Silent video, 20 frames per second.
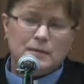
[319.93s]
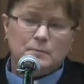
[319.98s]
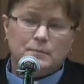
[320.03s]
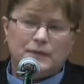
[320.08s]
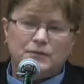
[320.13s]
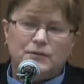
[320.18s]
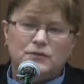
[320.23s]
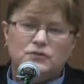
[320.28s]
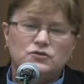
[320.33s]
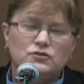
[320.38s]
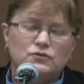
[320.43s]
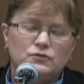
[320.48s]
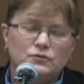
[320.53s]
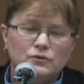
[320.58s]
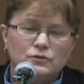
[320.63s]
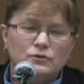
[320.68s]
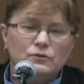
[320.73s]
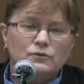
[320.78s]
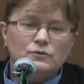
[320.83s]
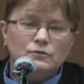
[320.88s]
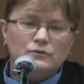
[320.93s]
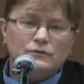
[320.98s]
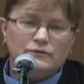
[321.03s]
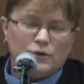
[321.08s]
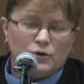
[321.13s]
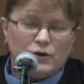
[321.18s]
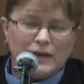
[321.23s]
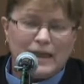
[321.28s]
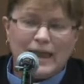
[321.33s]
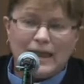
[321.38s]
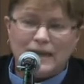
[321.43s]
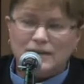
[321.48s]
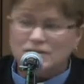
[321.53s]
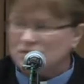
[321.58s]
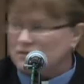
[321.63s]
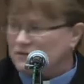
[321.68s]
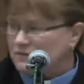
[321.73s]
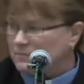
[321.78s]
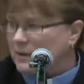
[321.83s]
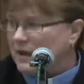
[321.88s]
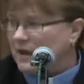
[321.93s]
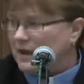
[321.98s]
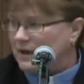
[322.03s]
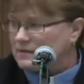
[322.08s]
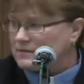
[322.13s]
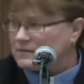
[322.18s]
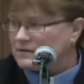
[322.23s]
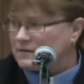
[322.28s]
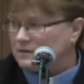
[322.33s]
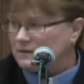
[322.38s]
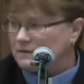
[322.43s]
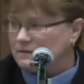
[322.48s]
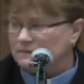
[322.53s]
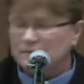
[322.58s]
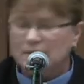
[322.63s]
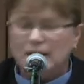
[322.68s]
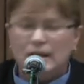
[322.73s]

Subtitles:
But the true vocation of pastor